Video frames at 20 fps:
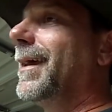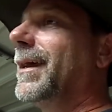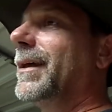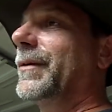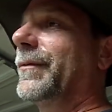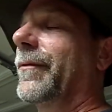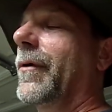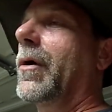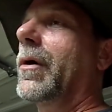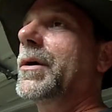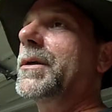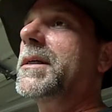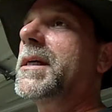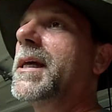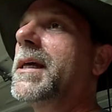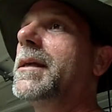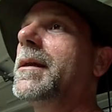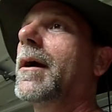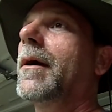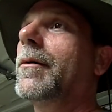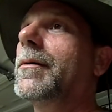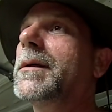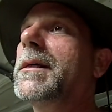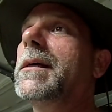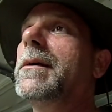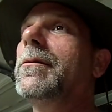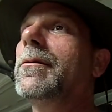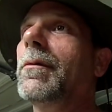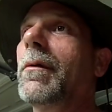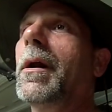as far as he knows,
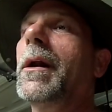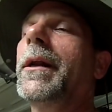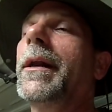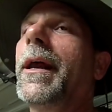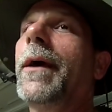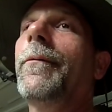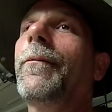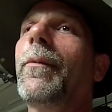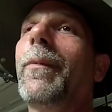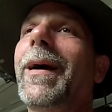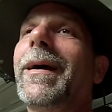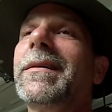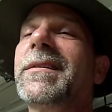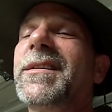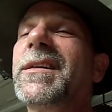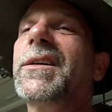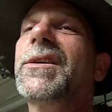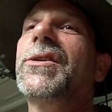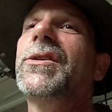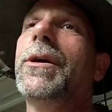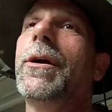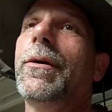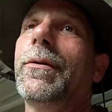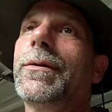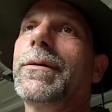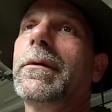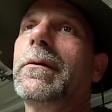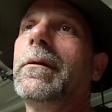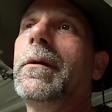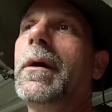he was running them for about 6
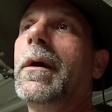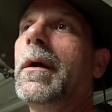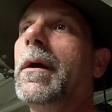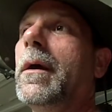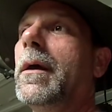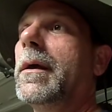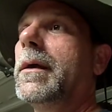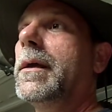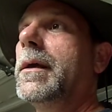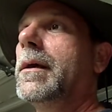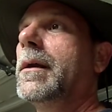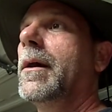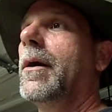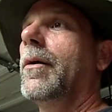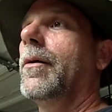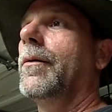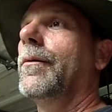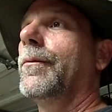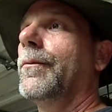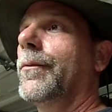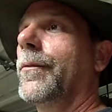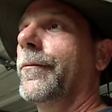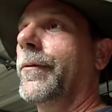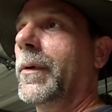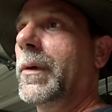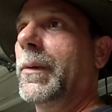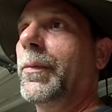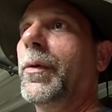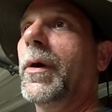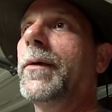years, you know,
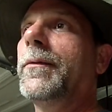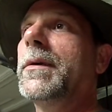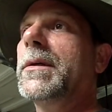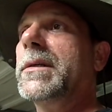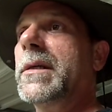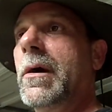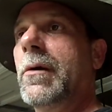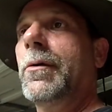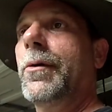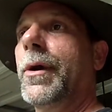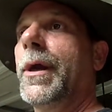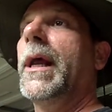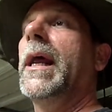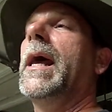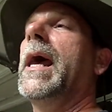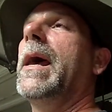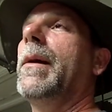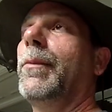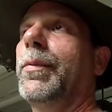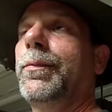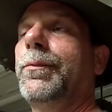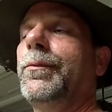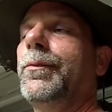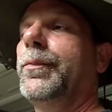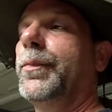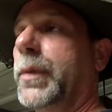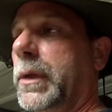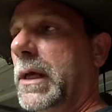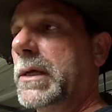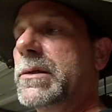from the previous owner and
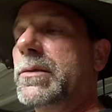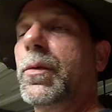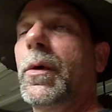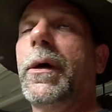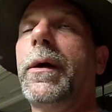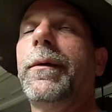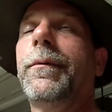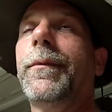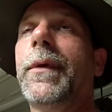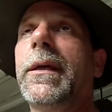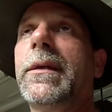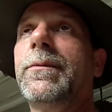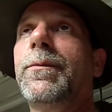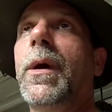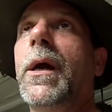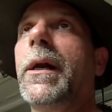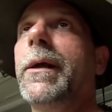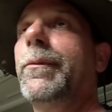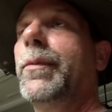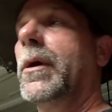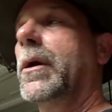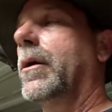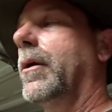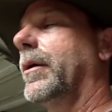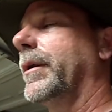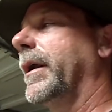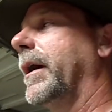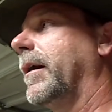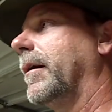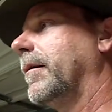plus what his buddy put
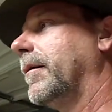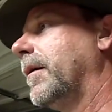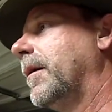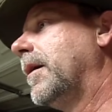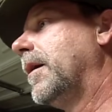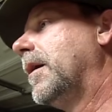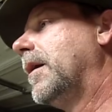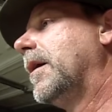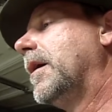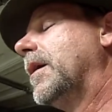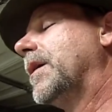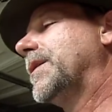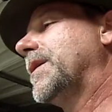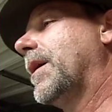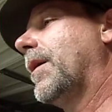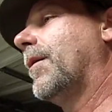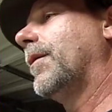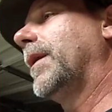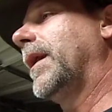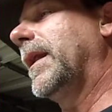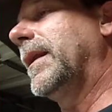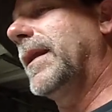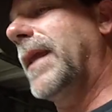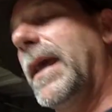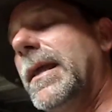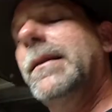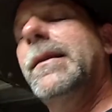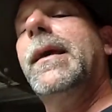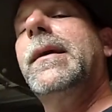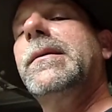on there. So
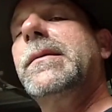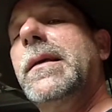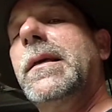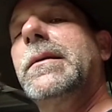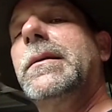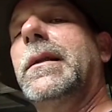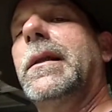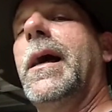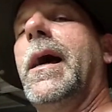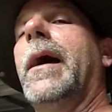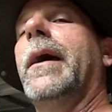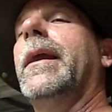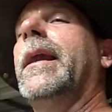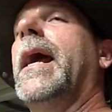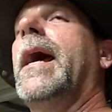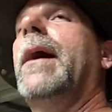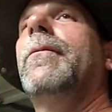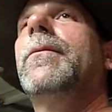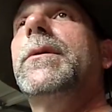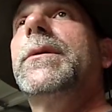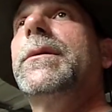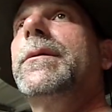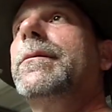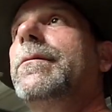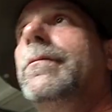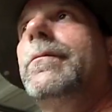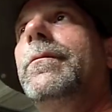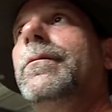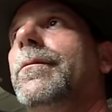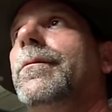that says a lot. And that was,
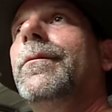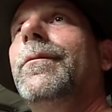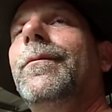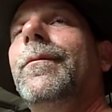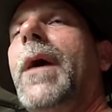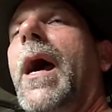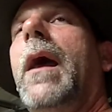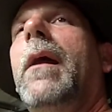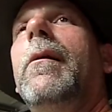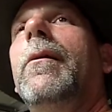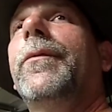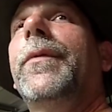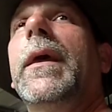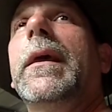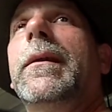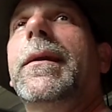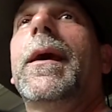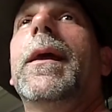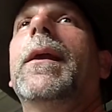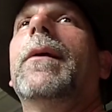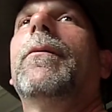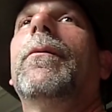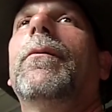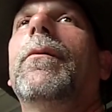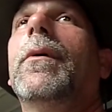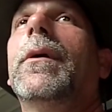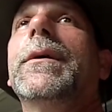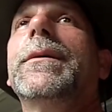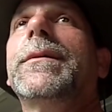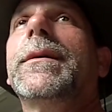I don't think that ever
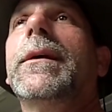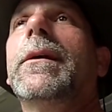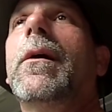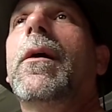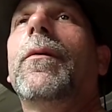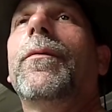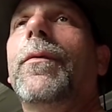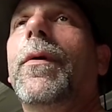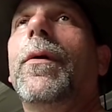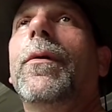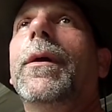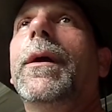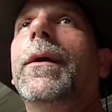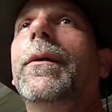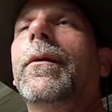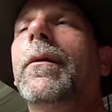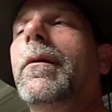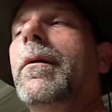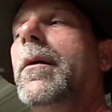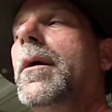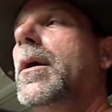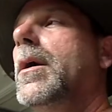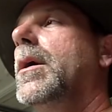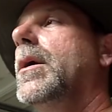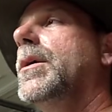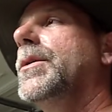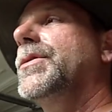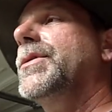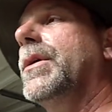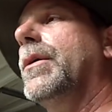really seen off road either.
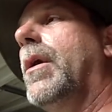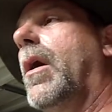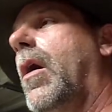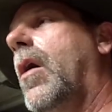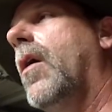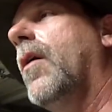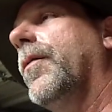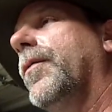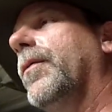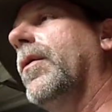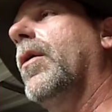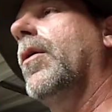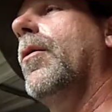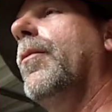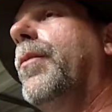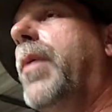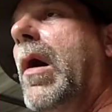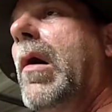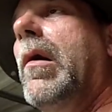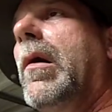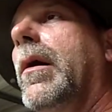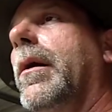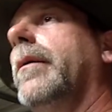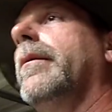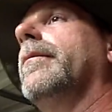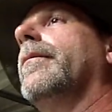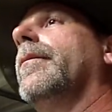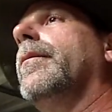So the off road part,